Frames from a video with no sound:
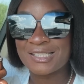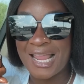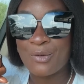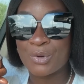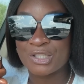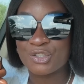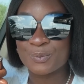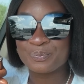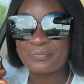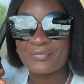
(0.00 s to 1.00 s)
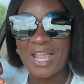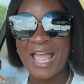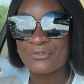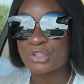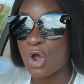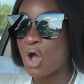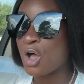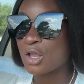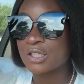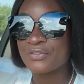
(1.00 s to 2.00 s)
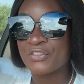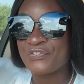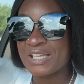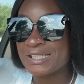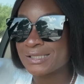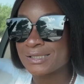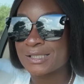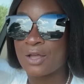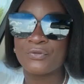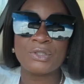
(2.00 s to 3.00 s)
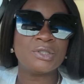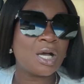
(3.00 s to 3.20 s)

sandwich after all of the fees and stuff. Yo,